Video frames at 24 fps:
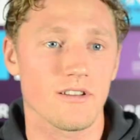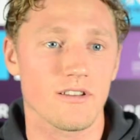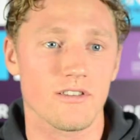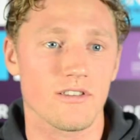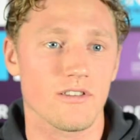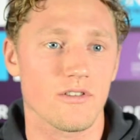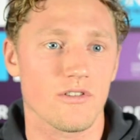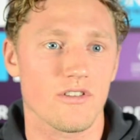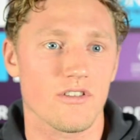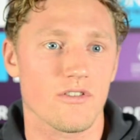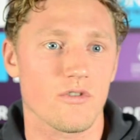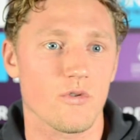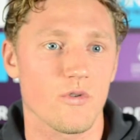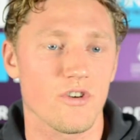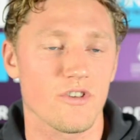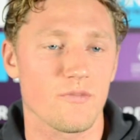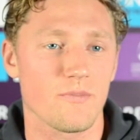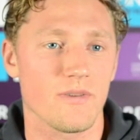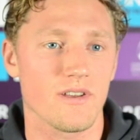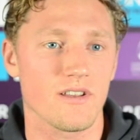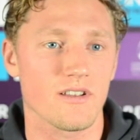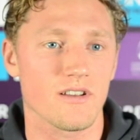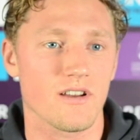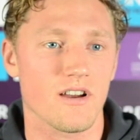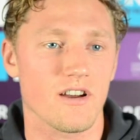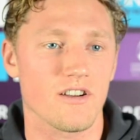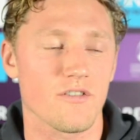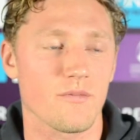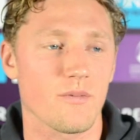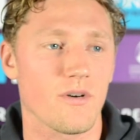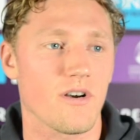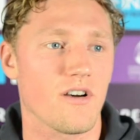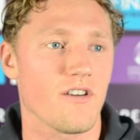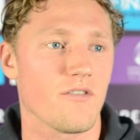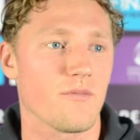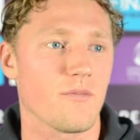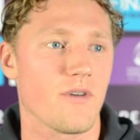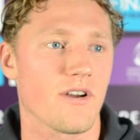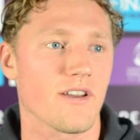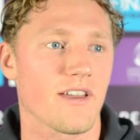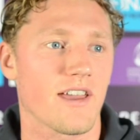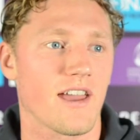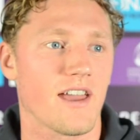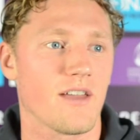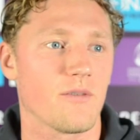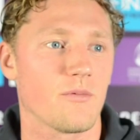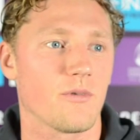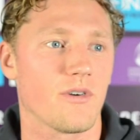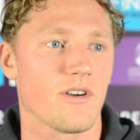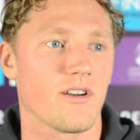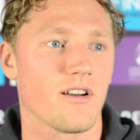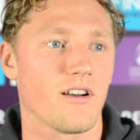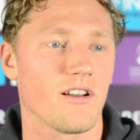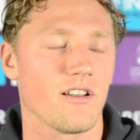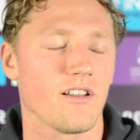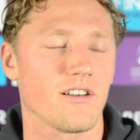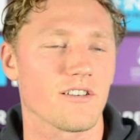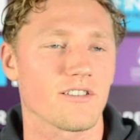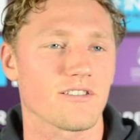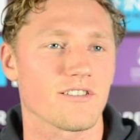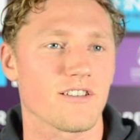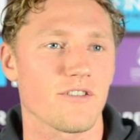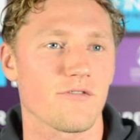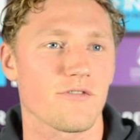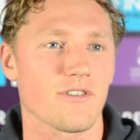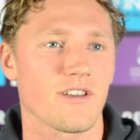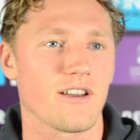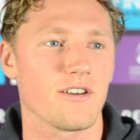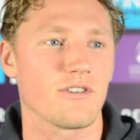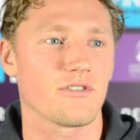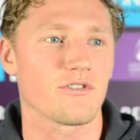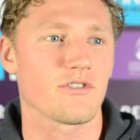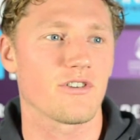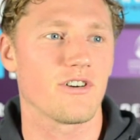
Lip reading: It's always been kind of part of my game where I like sniffing out a